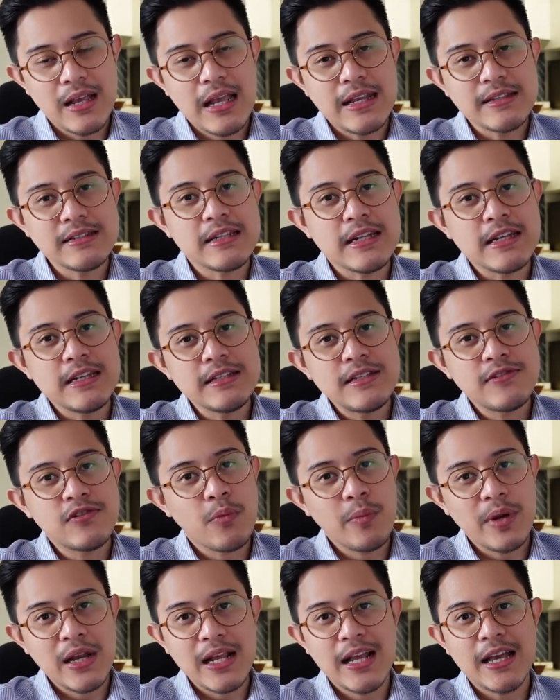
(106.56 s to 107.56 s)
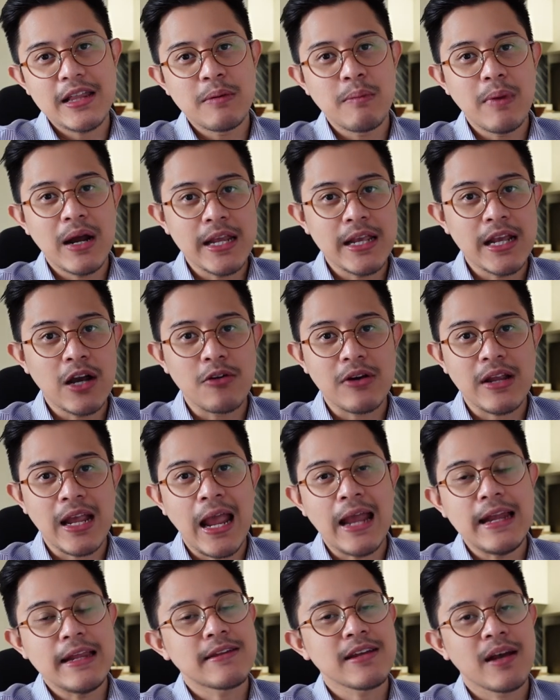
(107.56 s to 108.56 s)
is it easy for me to get the money out
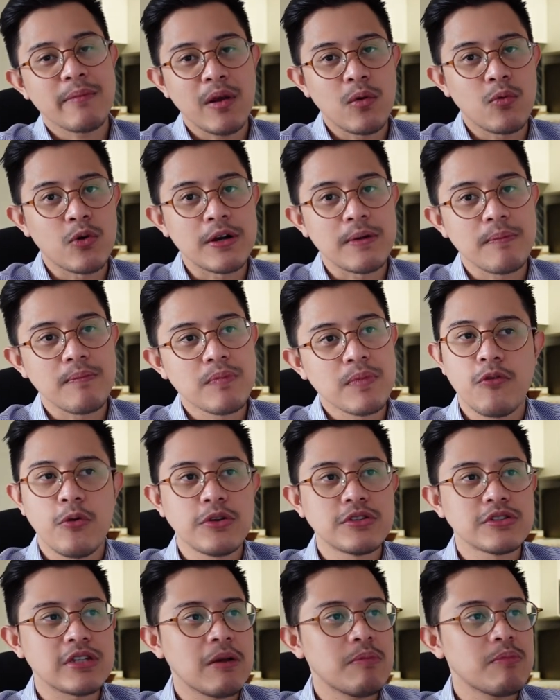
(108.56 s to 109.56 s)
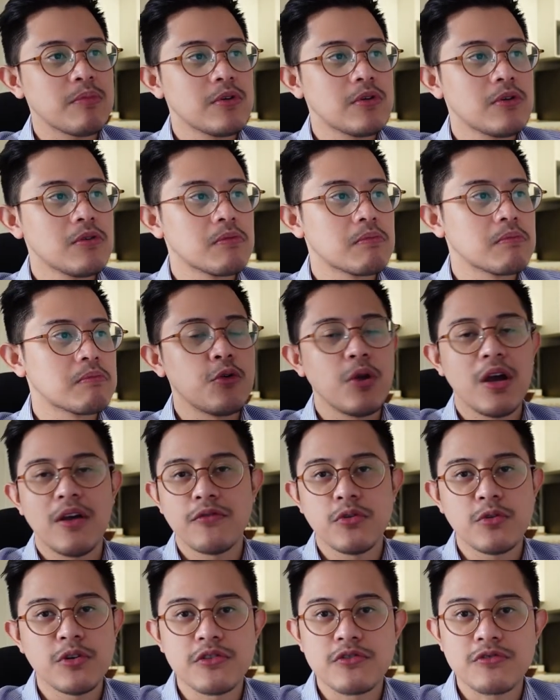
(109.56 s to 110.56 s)
anytime I want? For example, you
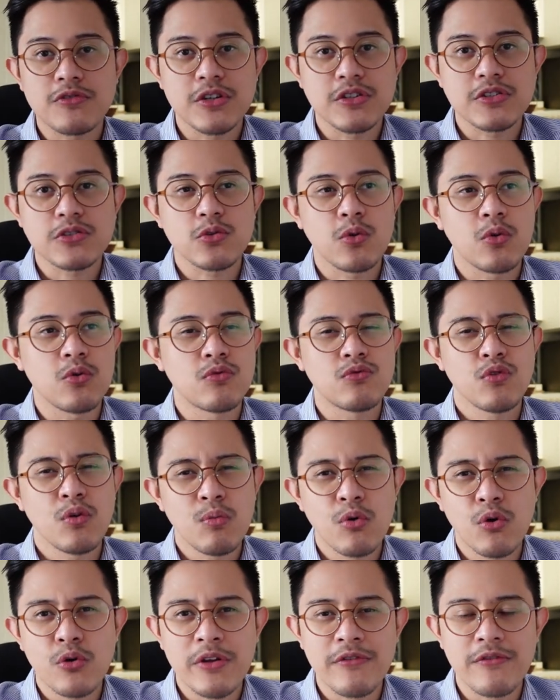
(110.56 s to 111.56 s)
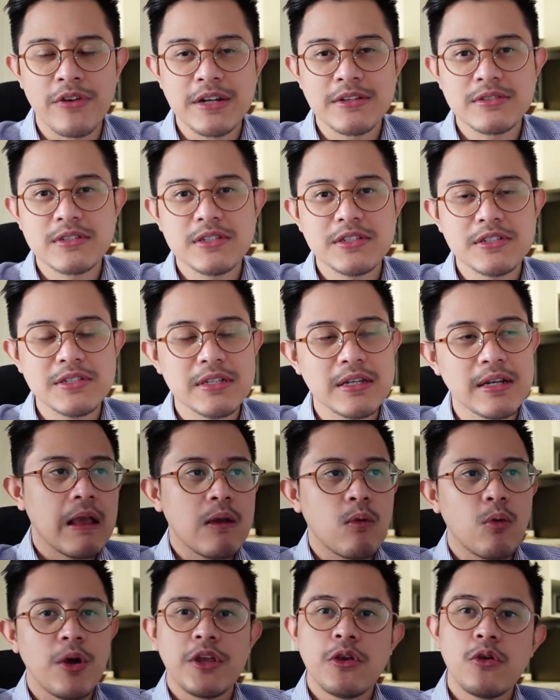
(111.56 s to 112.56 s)
have unit trusts or robo-advisors
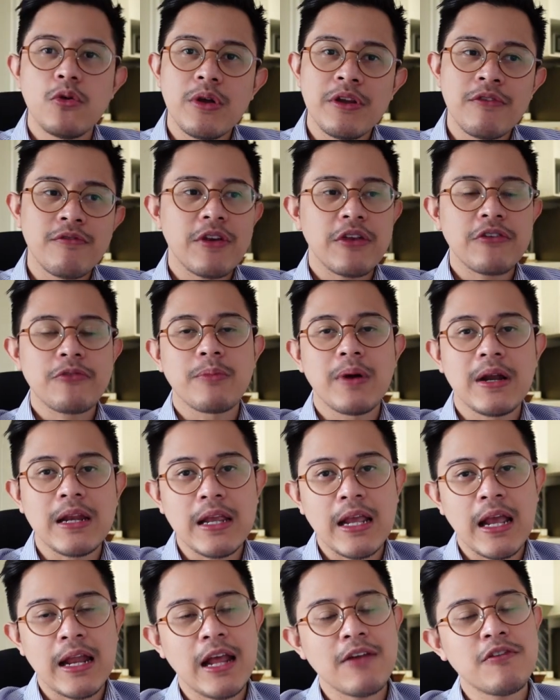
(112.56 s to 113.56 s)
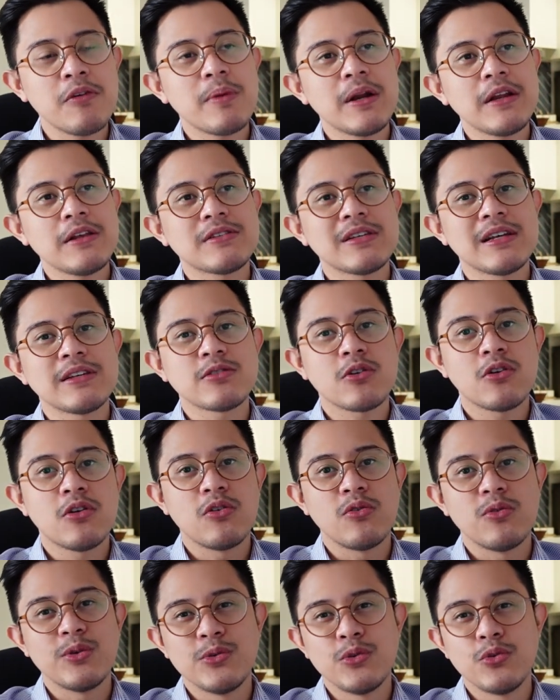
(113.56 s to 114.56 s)
where you invest money and everybody says,
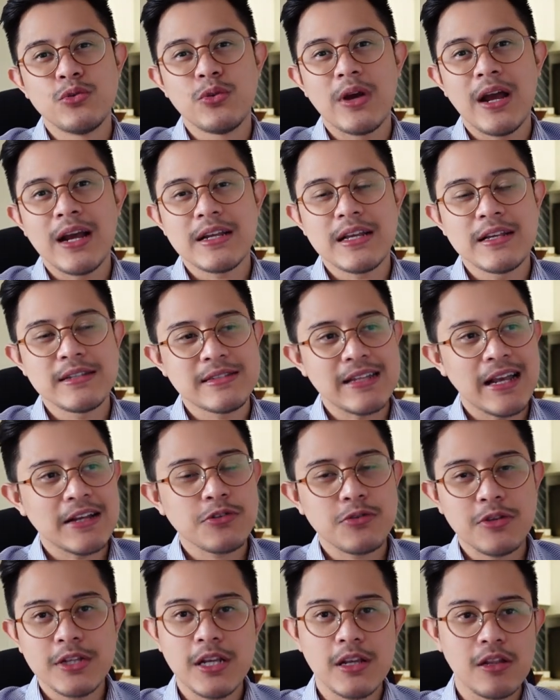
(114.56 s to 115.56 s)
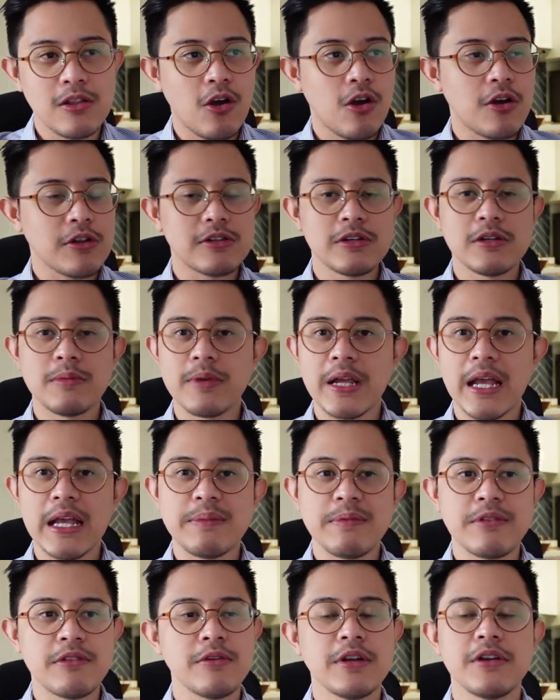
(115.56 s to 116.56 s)
oh, it's actually a long-term
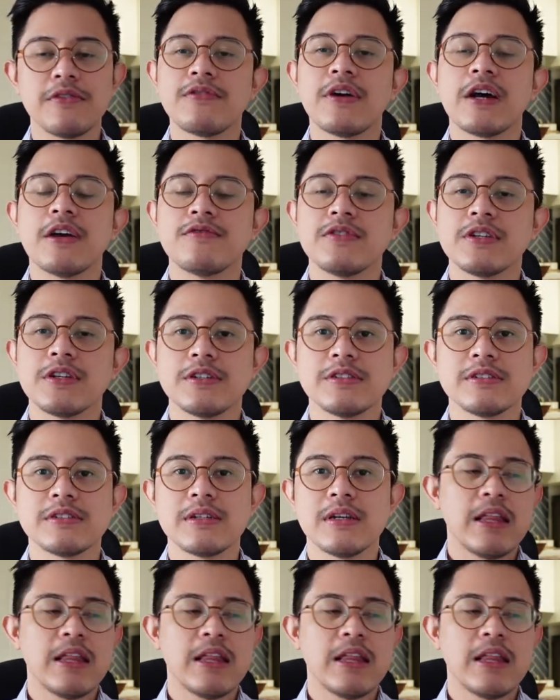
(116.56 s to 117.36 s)
game, 3 to 5 years